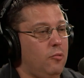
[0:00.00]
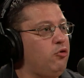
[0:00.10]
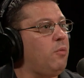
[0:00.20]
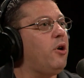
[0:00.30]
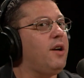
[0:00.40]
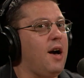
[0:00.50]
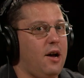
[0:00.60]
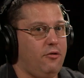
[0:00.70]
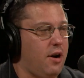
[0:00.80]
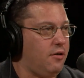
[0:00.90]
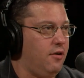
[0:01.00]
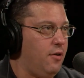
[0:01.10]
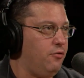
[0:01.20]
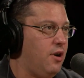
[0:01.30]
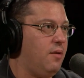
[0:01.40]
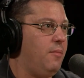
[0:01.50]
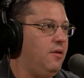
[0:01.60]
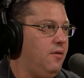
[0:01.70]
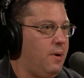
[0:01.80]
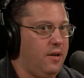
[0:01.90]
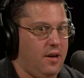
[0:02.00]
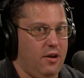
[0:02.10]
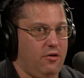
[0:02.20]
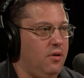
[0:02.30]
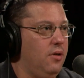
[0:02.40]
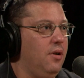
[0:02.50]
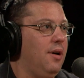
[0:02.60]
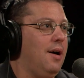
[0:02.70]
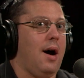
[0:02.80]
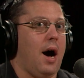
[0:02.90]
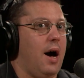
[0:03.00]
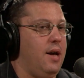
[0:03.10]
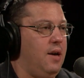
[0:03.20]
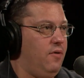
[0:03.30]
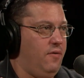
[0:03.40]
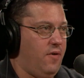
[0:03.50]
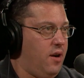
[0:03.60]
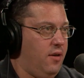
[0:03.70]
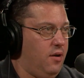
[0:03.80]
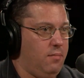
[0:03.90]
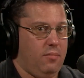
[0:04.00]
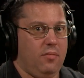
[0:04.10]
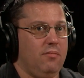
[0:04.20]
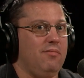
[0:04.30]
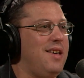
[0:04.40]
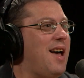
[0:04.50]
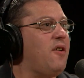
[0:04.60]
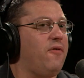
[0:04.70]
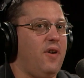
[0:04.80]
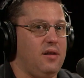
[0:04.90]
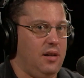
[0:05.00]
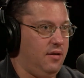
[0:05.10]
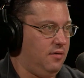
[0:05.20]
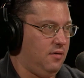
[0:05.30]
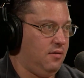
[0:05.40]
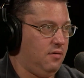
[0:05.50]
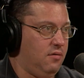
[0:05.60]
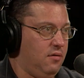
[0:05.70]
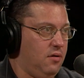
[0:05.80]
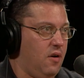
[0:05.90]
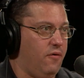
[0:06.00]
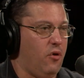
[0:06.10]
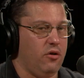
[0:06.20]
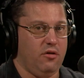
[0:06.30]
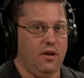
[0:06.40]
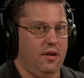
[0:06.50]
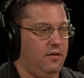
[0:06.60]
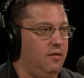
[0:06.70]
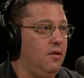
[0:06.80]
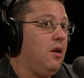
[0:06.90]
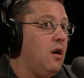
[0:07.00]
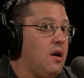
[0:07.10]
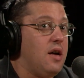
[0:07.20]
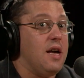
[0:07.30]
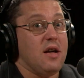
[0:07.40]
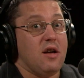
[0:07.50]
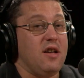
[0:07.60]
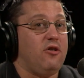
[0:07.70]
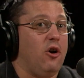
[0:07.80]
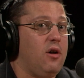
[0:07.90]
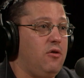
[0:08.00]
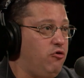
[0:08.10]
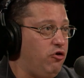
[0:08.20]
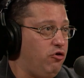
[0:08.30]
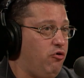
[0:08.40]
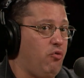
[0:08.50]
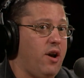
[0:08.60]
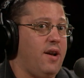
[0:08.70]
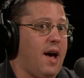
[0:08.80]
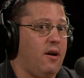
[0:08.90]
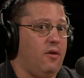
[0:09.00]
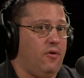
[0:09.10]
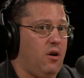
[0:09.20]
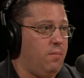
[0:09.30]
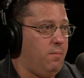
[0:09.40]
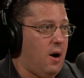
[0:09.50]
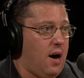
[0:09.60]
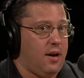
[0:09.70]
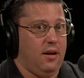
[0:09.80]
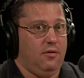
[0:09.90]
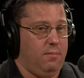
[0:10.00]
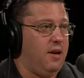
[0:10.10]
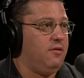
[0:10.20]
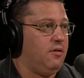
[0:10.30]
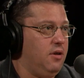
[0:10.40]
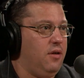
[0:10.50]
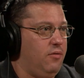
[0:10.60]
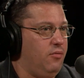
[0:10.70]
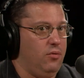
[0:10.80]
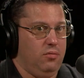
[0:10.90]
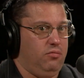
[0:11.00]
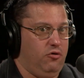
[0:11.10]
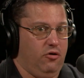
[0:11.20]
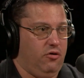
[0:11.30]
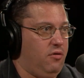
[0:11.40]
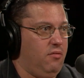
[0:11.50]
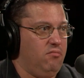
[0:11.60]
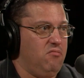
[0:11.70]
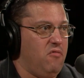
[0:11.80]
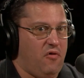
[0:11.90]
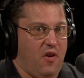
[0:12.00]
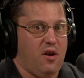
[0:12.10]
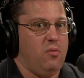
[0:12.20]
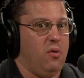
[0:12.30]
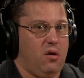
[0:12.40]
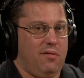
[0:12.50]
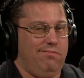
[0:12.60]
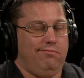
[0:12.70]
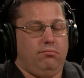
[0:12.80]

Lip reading: So I brought a contractor in that was recommended by the agent. I even vetted them. He had a fake license, a fraudulent license. He took just straight out of our pockets, basically, through just fake work.